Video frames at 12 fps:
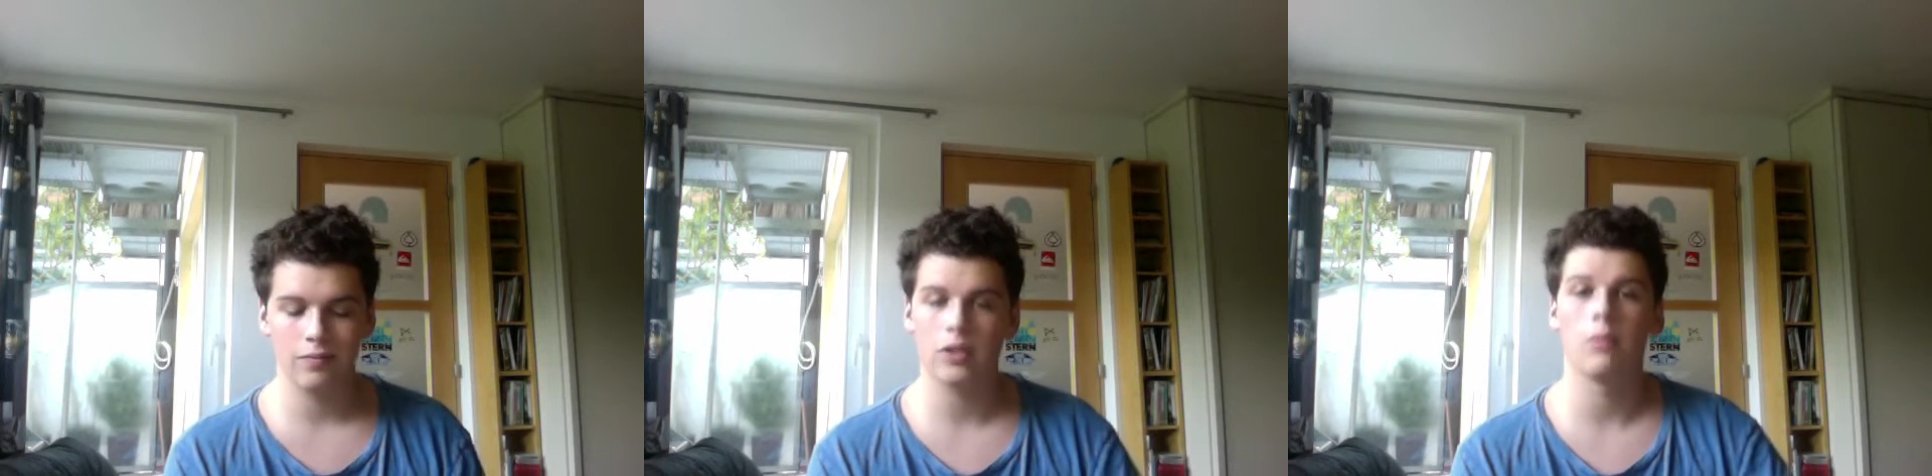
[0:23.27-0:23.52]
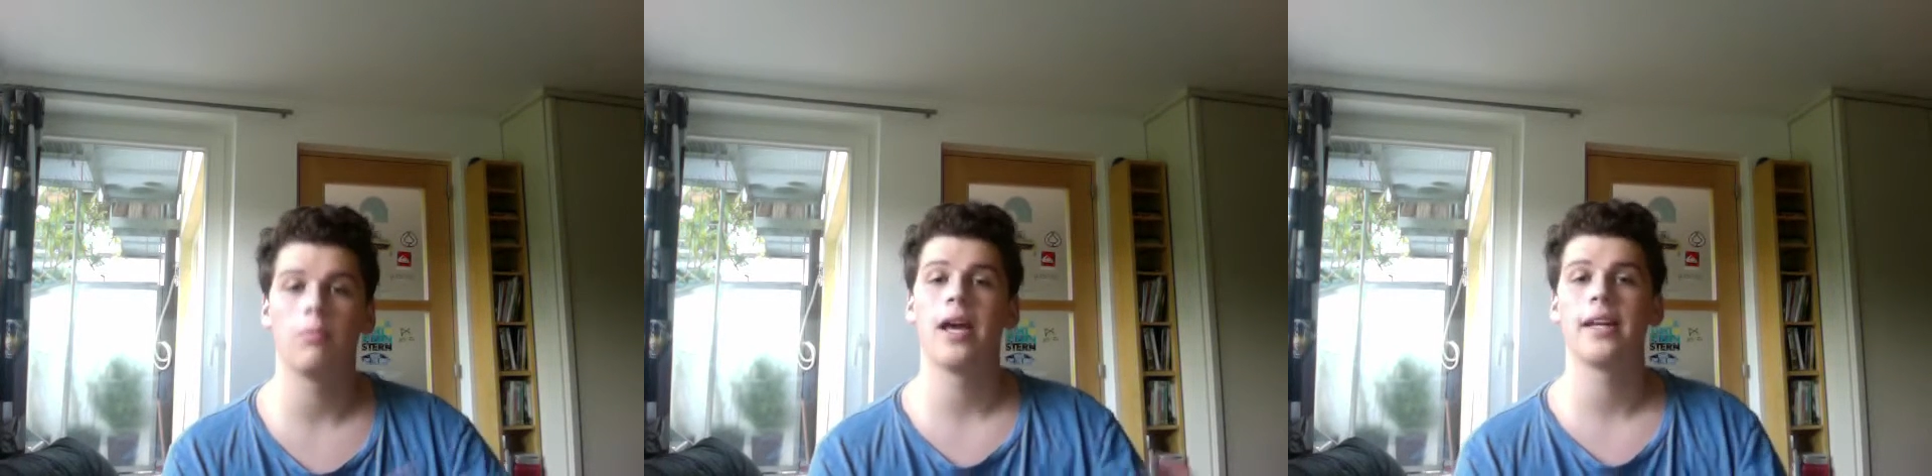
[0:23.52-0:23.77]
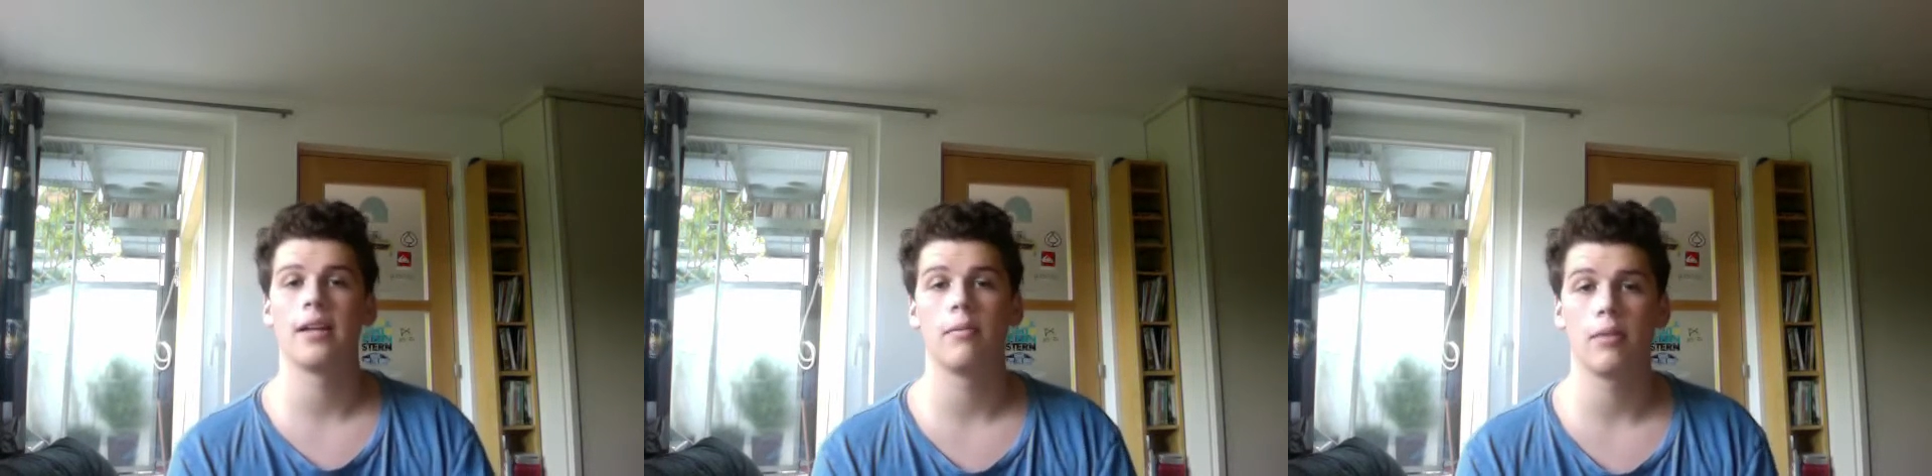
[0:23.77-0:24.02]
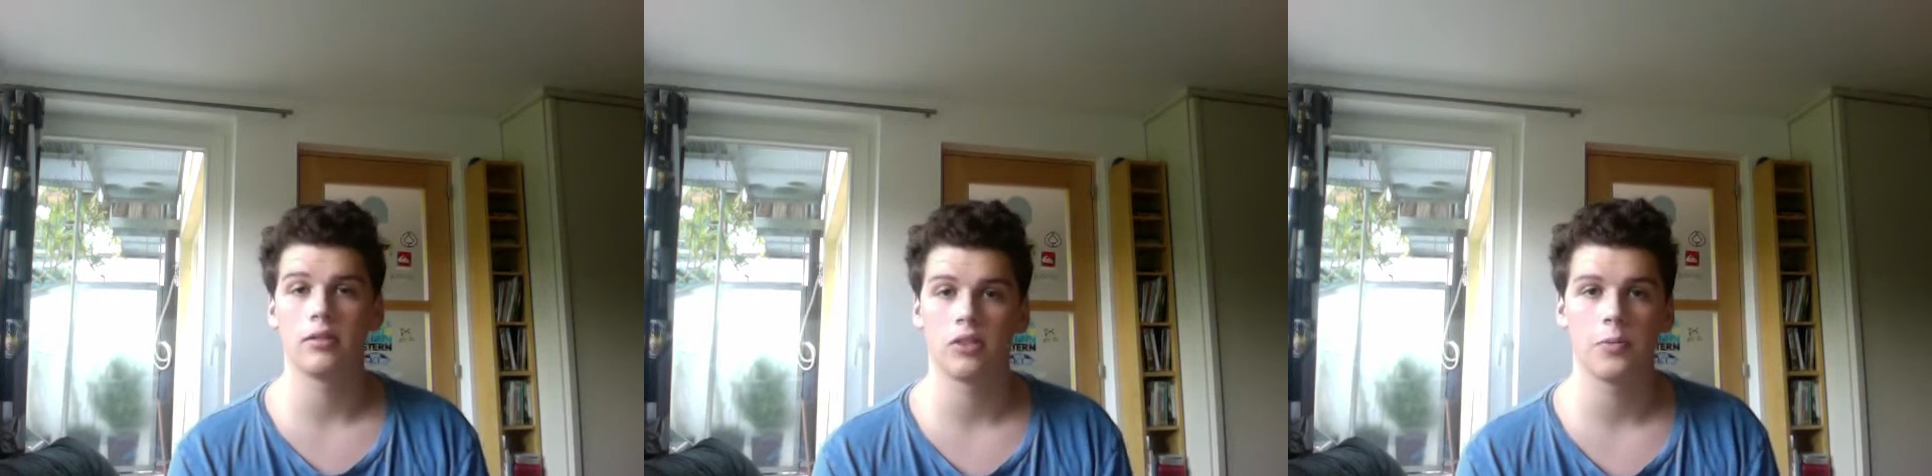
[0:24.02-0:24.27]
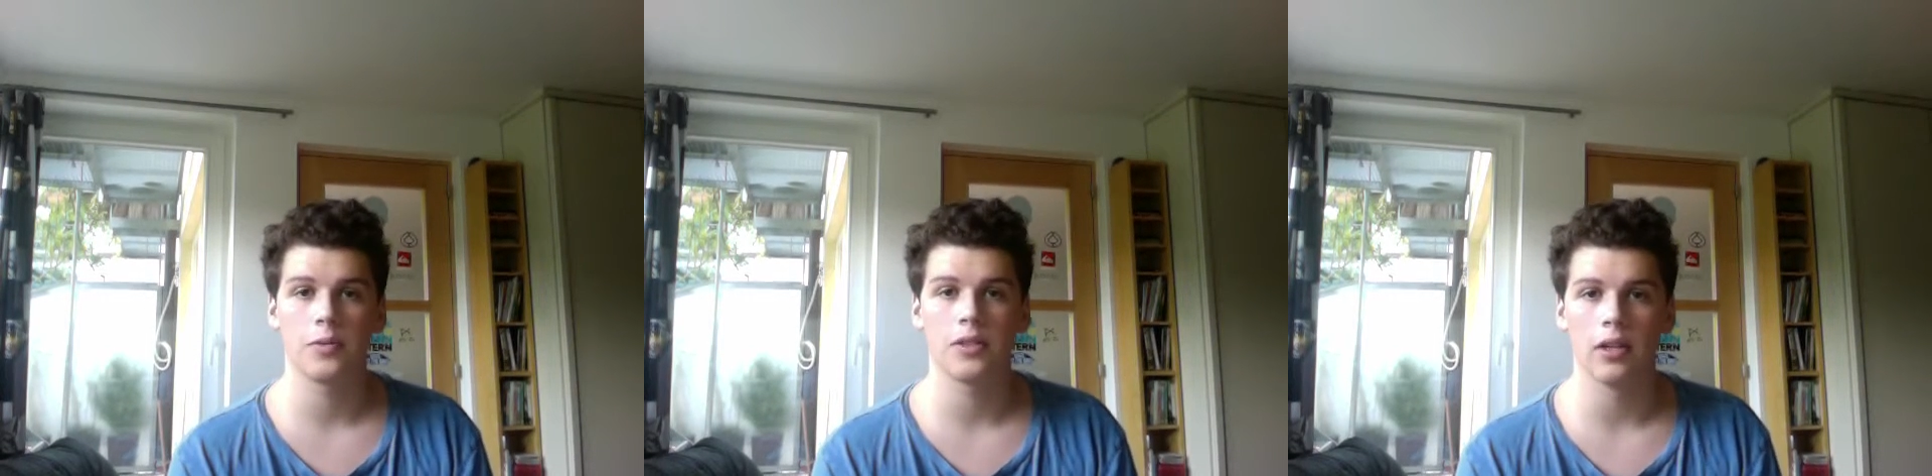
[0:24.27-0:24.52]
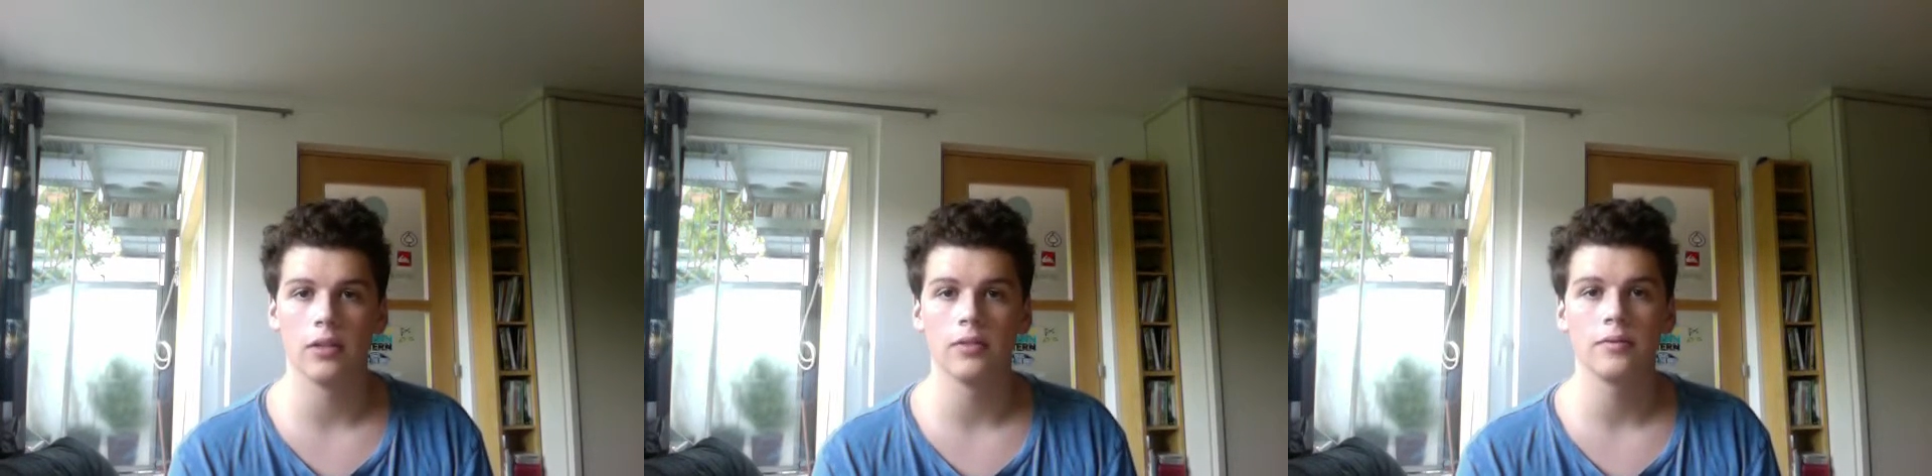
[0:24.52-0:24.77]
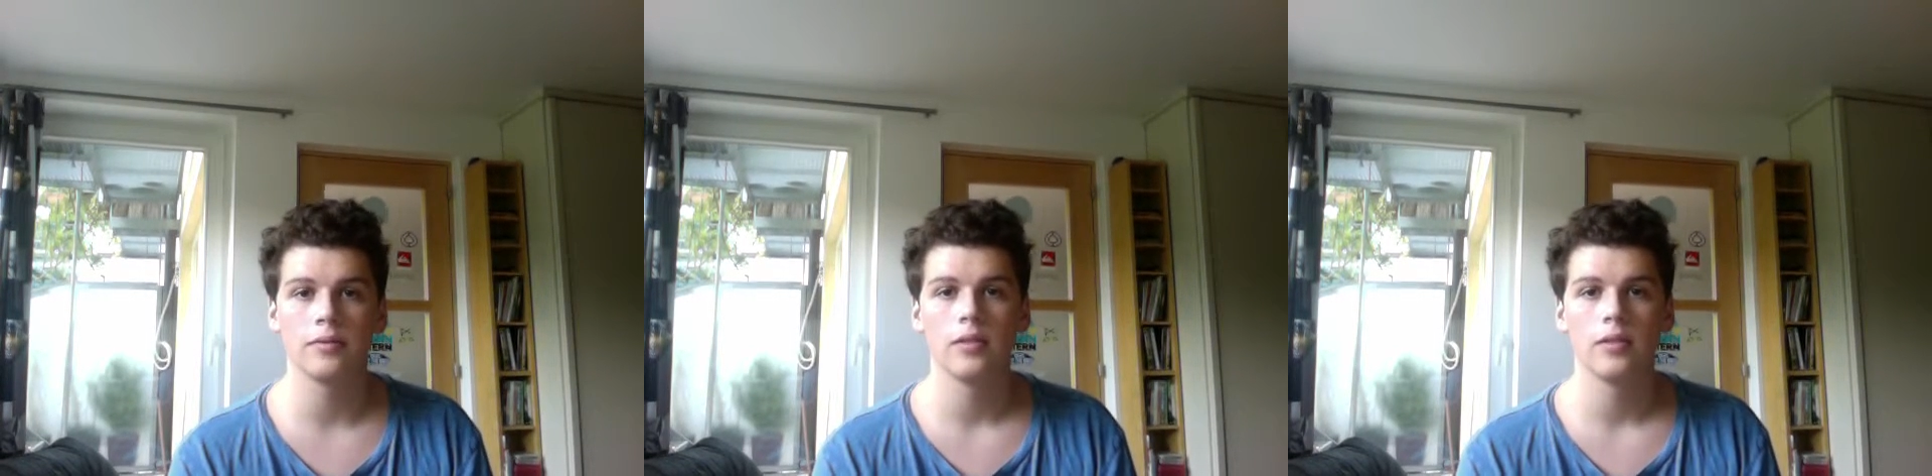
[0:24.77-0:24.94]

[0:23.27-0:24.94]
complaining about this result